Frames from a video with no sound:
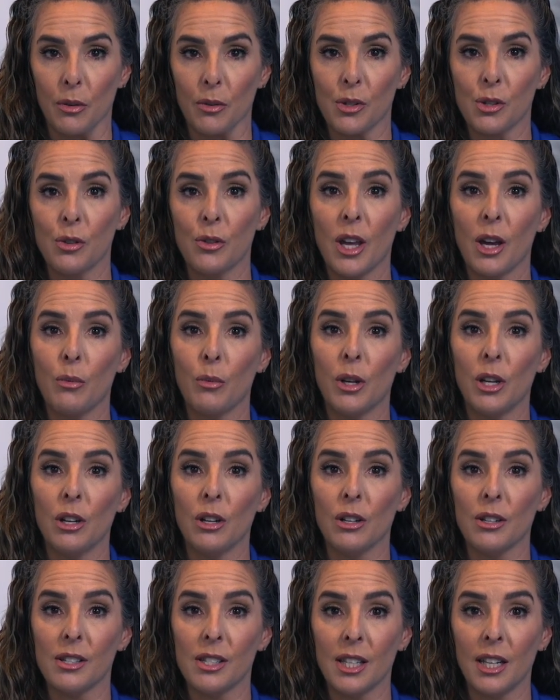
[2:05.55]
So that when
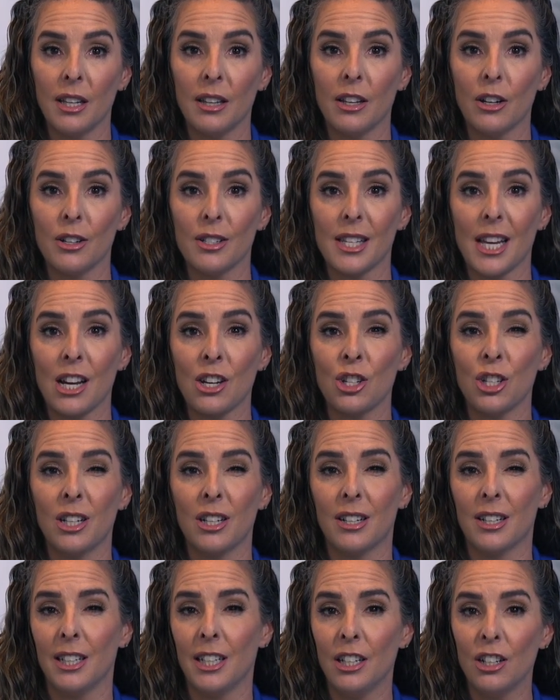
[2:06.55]
you're sitting there, it's actually a
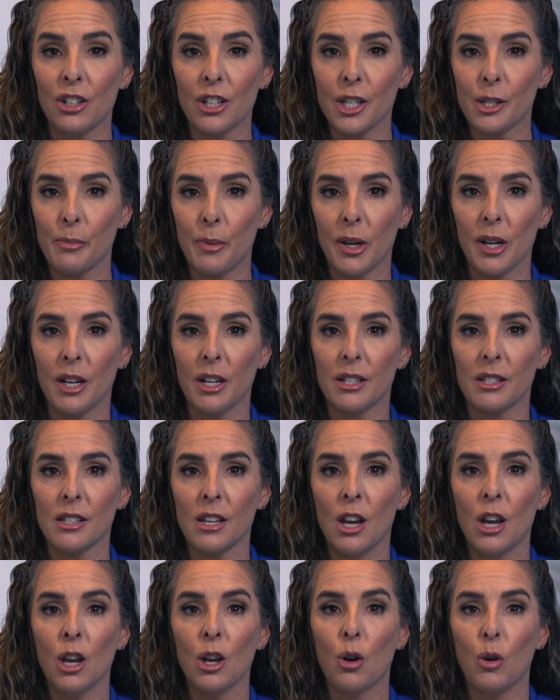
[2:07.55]
cleaner experience
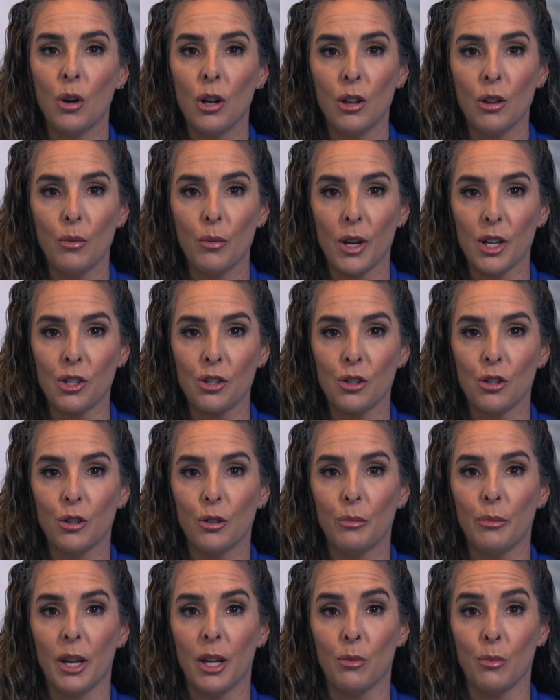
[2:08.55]
going to the
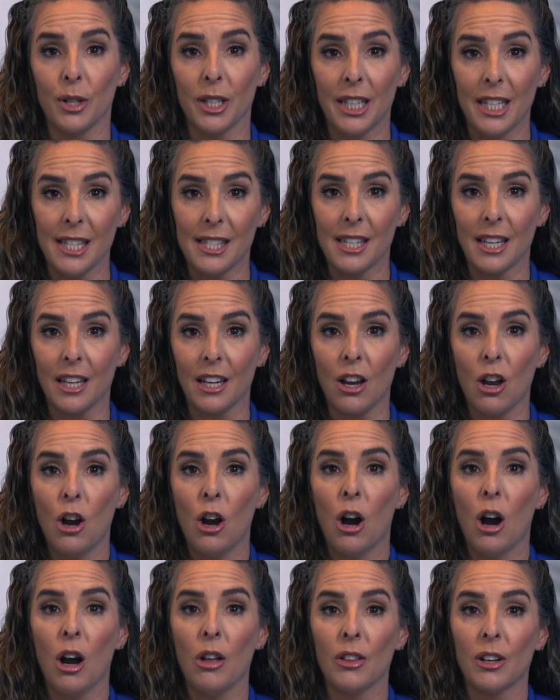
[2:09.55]
restroom and releasing
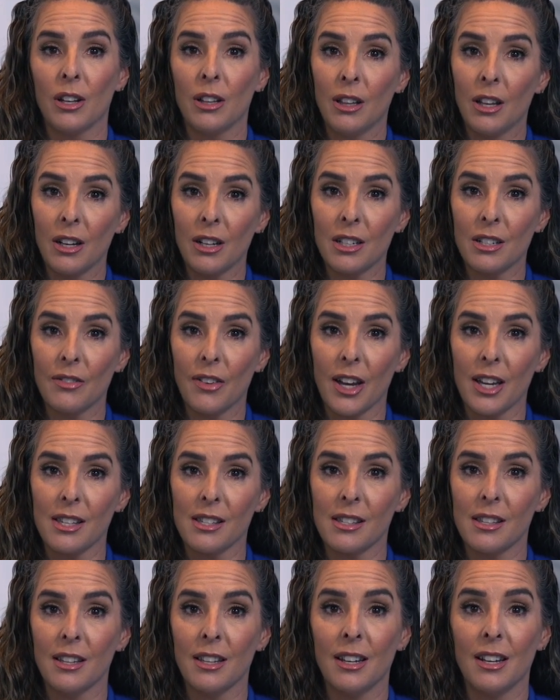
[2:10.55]
on the colonic
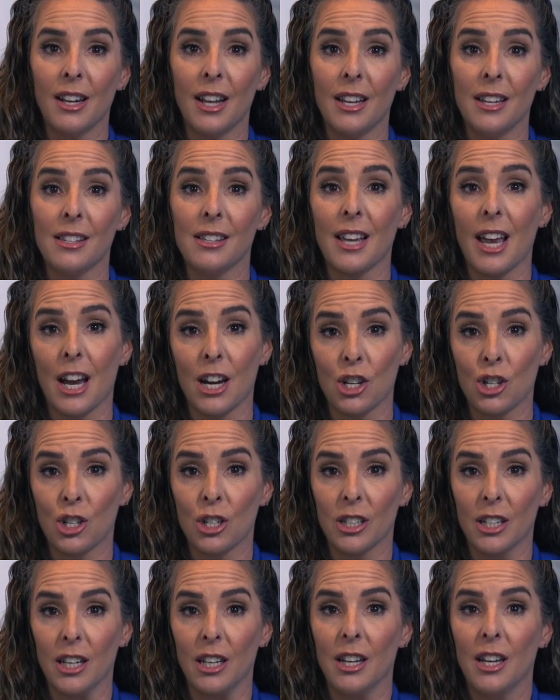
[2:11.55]
device than it is
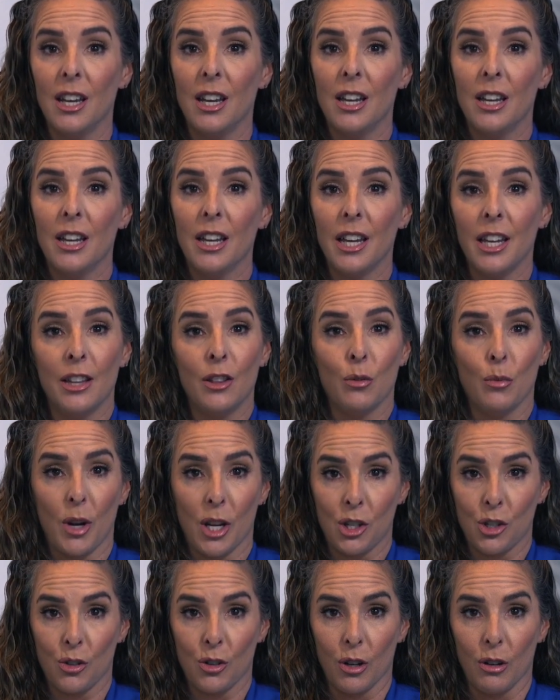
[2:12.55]
actually in the
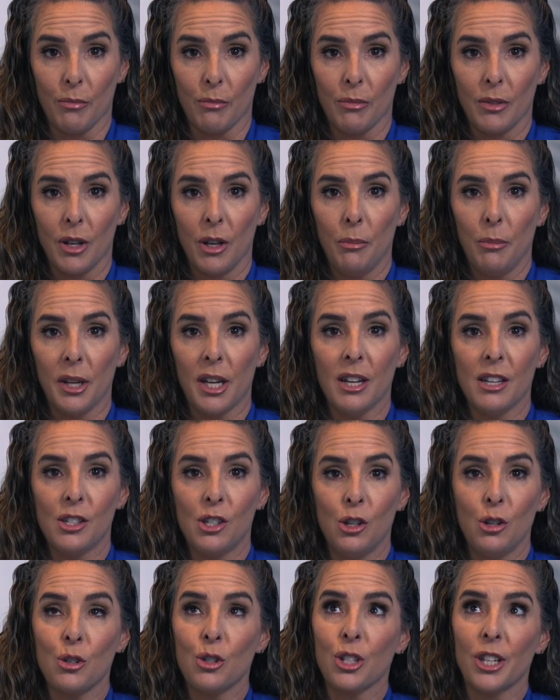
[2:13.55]
restroom. Because
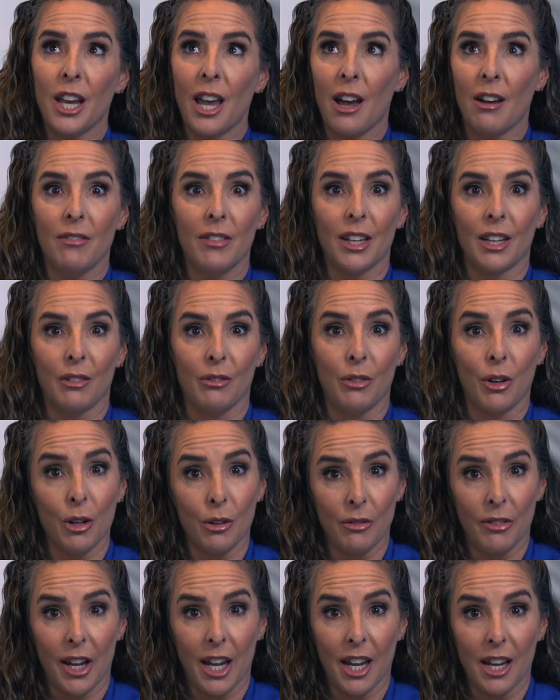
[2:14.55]
you usually have like a
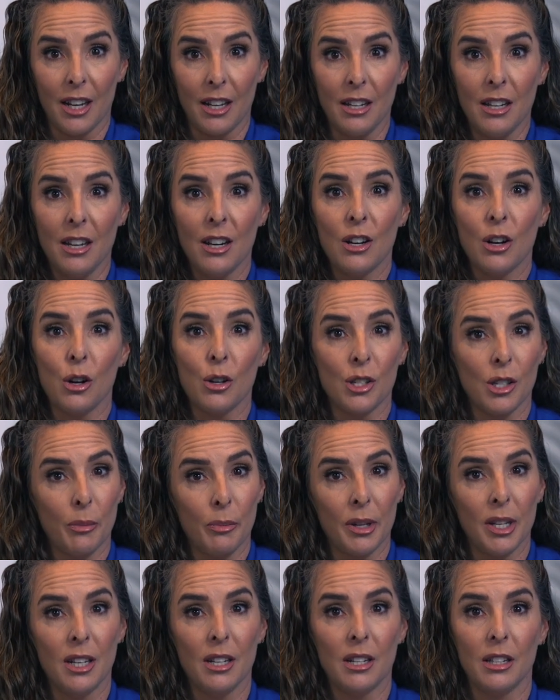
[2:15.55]
fart fan or
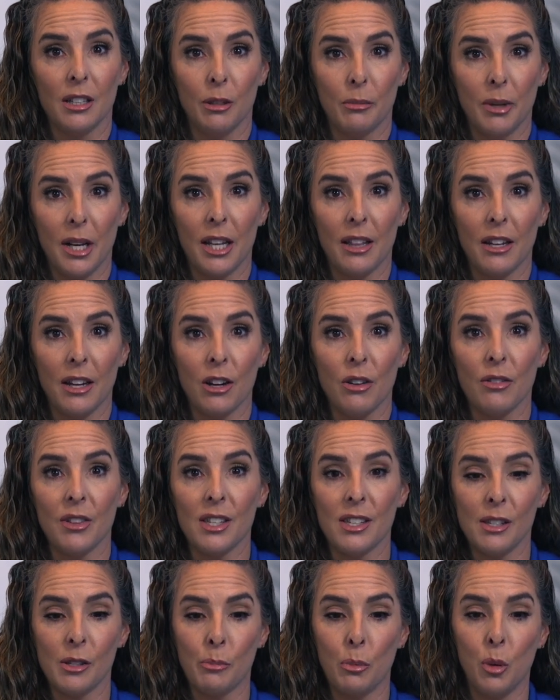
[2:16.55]
something to eliminate the air.
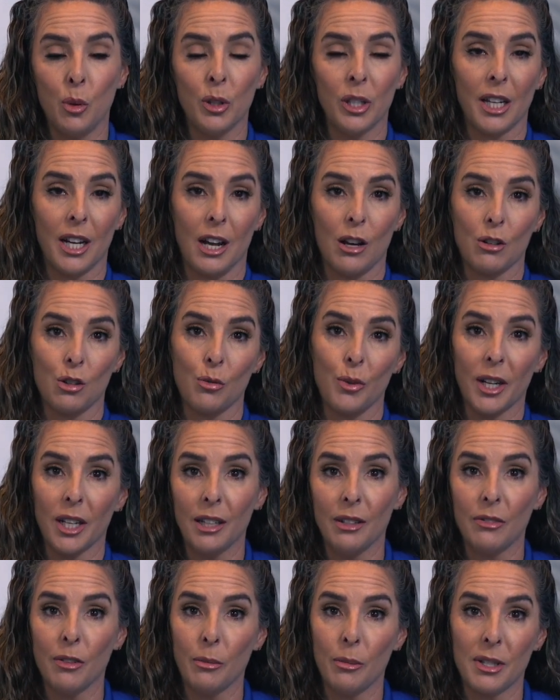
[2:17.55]
This is pulling it out
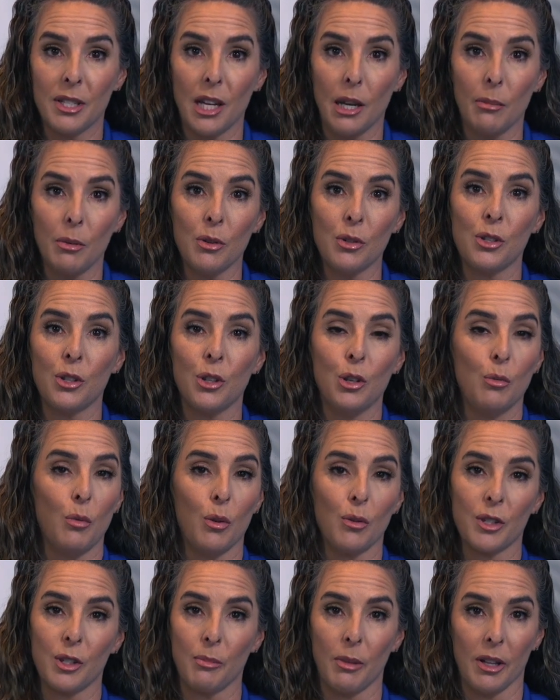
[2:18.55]
directly from the table so you
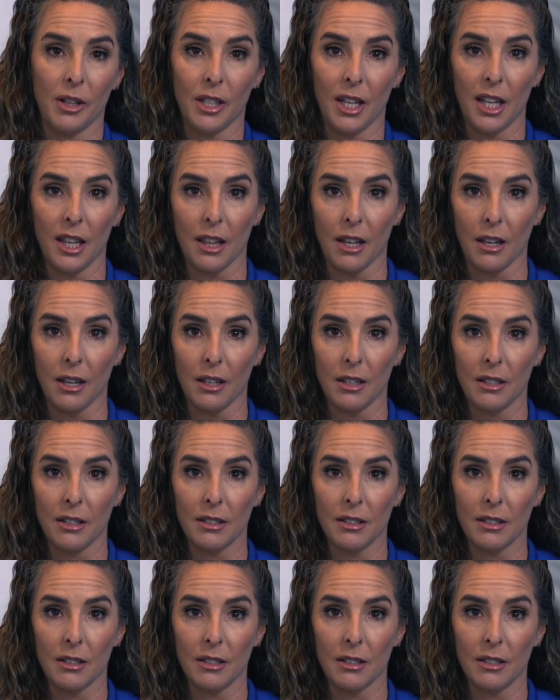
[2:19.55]
won't smell anything.